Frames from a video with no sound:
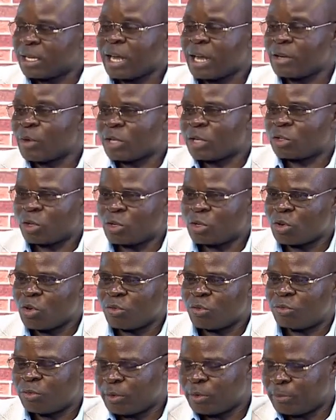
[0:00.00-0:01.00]
And we are talking
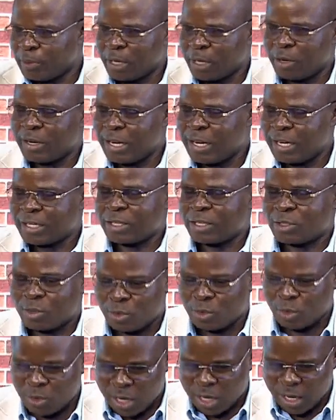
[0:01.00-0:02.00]
of PLE. Let us
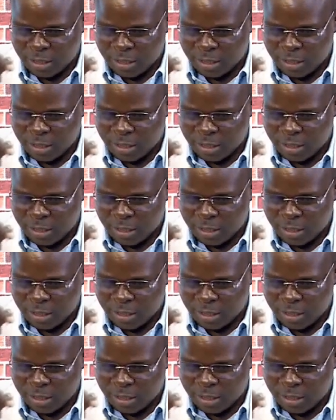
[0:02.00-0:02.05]
talk